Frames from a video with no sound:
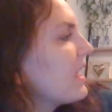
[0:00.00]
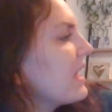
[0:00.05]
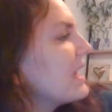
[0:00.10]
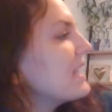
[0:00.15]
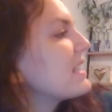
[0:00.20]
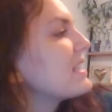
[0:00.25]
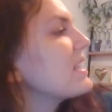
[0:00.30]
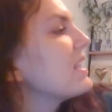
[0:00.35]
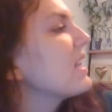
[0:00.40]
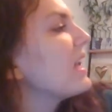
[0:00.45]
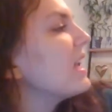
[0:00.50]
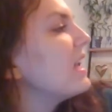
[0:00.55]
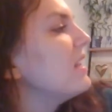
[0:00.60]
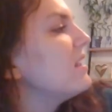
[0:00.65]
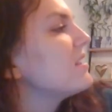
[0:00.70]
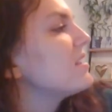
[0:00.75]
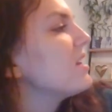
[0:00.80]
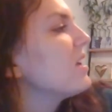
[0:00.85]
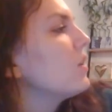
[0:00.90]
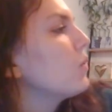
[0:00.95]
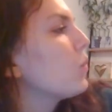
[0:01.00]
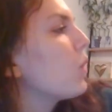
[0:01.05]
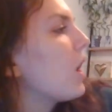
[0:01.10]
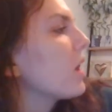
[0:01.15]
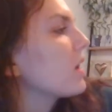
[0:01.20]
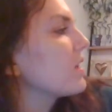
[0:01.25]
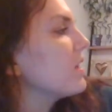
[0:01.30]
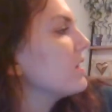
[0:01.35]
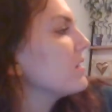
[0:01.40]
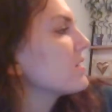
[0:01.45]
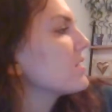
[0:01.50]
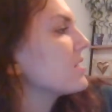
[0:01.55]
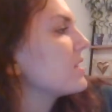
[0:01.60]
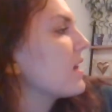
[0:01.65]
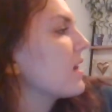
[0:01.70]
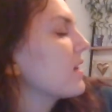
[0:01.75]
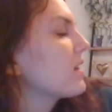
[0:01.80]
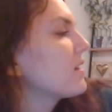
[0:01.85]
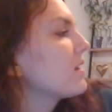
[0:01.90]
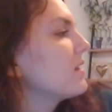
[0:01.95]
It's an Indian walking
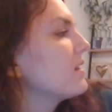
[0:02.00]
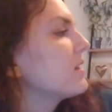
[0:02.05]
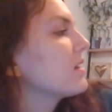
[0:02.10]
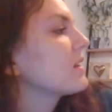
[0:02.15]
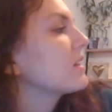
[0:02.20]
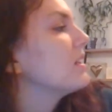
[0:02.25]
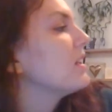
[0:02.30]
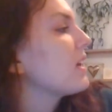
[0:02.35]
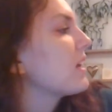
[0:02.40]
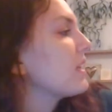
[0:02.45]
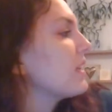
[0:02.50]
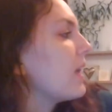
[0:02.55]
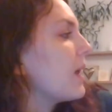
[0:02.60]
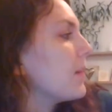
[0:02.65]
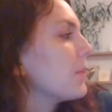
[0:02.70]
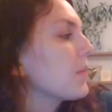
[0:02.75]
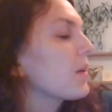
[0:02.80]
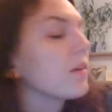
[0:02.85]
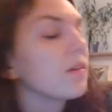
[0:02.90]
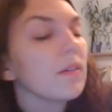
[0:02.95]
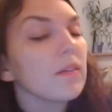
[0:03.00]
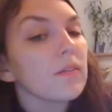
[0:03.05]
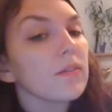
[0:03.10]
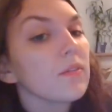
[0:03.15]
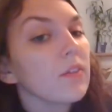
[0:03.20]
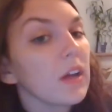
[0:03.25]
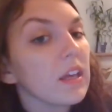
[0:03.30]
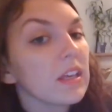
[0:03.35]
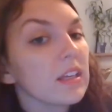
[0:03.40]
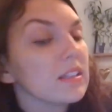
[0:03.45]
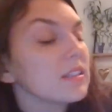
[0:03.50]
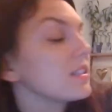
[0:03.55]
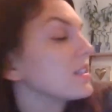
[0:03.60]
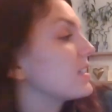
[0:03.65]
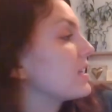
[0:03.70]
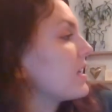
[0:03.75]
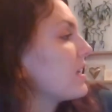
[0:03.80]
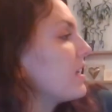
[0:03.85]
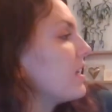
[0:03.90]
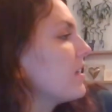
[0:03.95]
stick, nickname
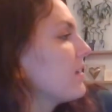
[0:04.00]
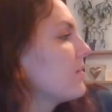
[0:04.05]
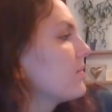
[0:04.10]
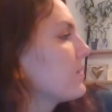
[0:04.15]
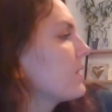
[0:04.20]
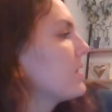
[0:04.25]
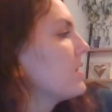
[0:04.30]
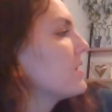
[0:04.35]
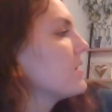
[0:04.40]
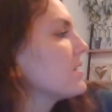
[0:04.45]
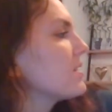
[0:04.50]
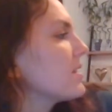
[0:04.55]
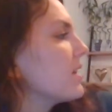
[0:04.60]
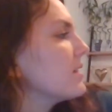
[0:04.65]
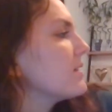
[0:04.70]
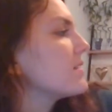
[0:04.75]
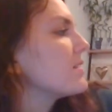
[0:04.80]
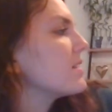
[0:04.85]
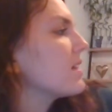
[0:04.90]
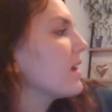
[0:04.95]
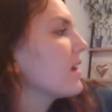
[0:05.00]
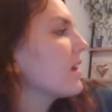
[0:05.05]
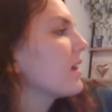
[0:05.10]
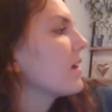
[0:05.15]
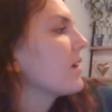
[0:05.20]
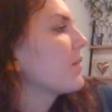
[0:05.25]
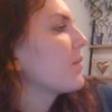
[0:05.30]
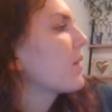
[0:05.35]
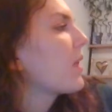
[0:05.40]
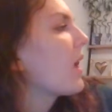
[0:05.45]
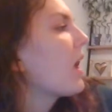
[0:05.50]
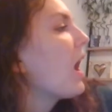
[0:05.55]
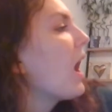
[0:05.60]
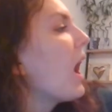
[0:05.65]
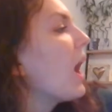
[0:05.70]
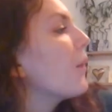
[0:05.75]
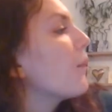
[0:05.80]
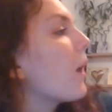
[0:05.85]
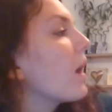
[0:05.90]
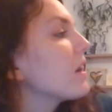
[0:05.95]
Frankensticky, said Stink.
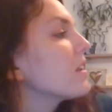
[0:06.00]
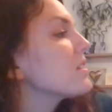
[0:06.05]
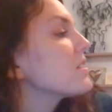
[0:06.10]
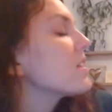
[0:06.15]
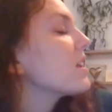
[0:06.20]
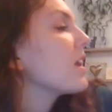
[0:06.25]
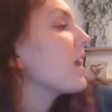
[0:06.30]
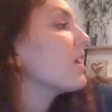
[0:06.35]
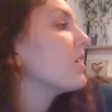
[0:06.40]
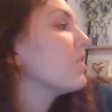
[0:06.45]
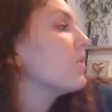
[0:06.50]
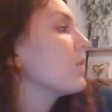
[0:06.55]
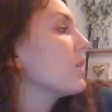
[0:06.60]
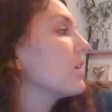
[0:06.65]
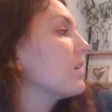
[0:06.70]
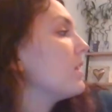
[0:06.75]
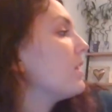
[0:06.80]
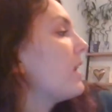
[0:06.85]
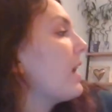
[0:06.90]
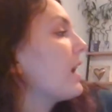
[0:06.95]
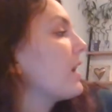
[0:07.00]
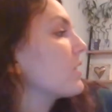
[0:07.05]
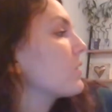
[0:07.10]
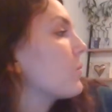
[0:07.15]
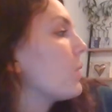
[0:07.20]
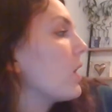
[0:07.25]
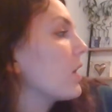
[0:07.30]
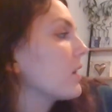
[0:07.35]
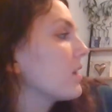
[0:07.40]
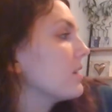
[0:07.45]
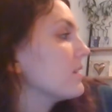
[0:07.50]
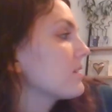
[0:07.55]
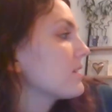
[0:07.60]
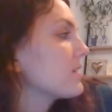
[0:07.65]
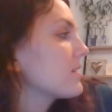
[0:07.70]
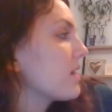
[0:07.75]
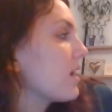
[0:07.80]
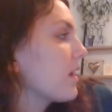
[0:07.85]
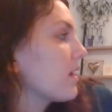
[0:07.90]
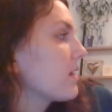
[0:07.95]
I wanted to get you a Goliath walking
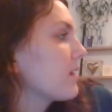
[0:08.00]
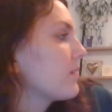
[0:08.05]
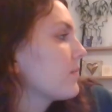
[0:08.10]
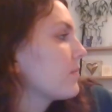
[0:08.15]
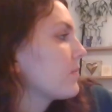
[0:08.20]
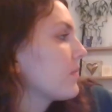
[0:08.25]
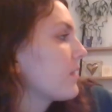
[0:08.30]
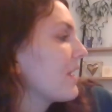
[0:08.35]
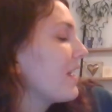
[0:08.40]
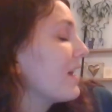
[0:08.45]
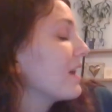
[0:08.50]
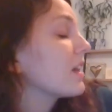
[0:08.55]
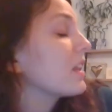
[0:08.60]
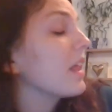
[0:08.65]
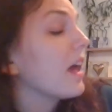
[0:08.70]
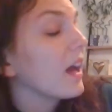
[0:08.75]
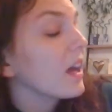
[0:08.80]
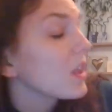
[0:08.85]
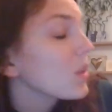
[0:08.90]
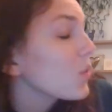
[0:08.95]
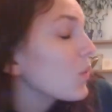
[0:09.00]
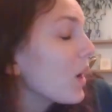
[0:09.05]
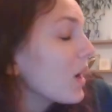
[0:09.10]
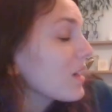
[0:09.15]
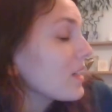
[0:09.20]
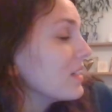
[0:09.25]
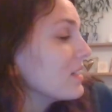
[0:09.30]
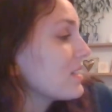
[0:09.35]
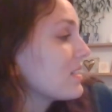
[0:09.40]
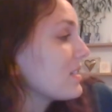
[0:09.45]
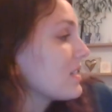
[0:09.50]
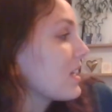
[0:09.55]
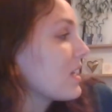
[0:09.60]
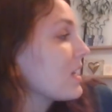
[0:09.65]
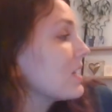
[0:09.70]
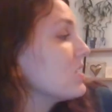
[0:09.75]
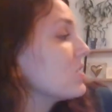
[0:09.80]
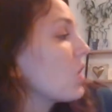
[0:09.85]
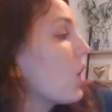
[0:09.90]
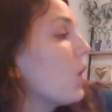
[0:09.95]
stick. A Goliath walking stick
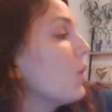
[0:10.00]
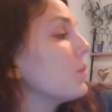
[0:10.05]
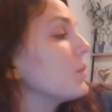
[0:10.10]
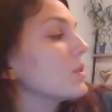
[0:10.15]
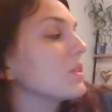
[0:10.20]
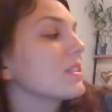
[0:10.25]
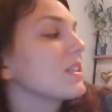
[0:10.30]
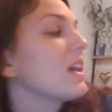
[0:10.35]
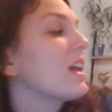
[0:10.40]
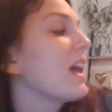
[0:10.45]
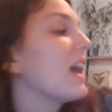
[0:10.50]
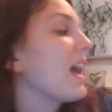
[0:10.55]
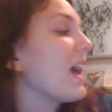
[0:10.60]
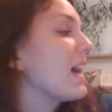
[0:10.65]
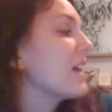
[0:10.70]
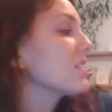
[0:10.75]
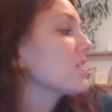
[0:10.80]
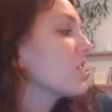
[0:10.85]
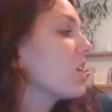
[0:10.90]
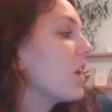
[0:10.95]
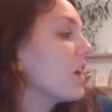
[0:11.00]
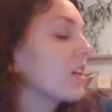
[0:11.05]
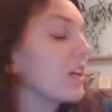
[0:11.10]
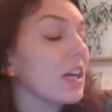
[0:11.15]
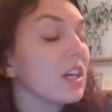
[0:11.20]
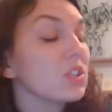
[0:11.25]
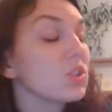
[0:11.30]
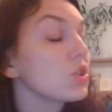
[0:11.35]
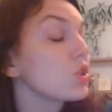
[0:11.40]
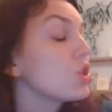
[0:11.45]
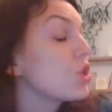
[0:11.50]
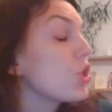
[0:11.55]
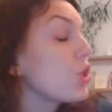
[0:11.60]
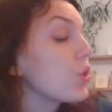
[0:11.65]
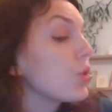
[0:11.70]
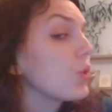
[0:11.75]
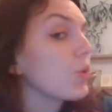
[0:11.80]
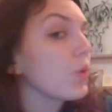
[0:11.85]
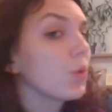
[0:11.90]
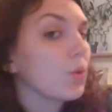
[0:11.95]
is almost as long as
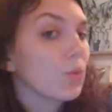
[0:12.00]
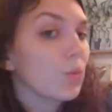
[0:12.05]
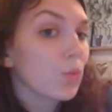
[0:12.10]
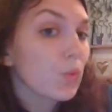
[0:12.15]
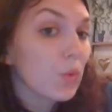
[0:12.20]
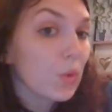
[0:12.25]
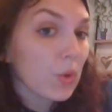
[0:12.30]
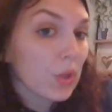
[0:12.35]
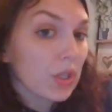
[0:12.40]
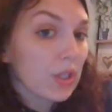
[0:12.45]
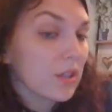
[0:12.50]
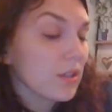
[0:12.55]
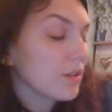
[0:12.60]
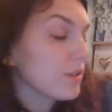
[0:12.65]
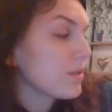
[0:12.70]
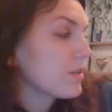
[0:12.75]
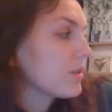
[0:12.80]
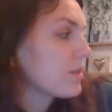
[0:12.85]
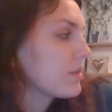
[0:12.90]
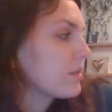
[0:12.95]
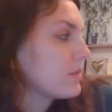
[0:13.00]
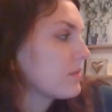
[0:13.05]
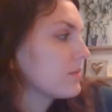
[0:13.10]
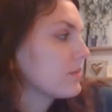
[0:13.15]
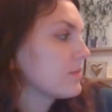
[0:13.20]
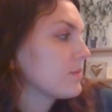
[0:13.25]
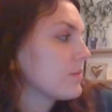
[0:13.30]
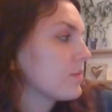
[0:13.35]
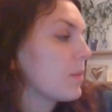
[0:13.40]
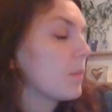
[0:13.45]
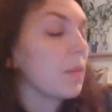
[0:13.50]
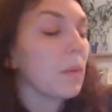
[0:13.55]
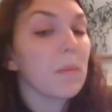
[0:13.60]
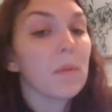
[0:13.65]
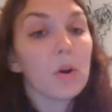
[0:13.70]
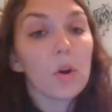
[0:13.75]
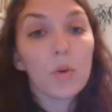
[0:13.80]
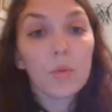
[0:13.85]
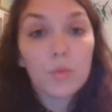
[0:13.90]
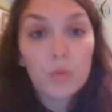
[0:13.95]
2 rulers.
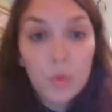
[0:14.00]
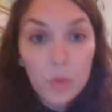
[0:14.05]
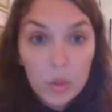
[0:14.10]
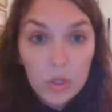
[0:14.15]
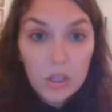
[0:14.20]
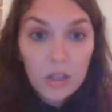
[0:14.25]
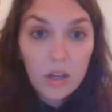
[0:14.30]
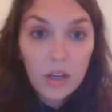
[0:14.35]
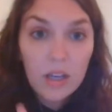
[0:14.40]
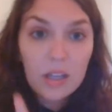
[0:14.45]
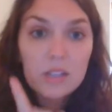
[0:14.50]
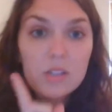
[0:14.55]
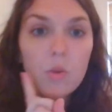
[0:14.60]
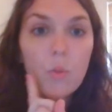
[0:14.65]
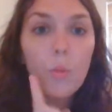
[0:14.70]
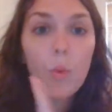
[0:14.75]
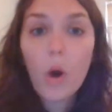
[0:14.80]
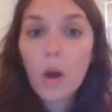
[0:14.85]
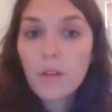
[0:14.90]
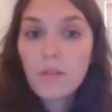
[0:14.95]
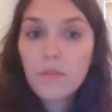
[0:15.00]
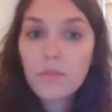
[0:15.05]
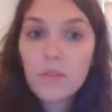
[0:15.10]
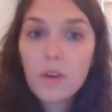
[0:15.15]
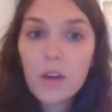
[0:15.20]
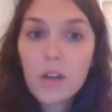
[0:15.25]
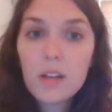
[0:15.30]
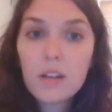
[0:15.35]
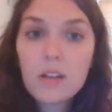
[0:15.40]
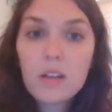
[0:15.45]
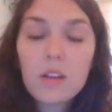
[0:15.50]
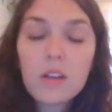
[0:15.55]
Remember, a ruler is 1 foot,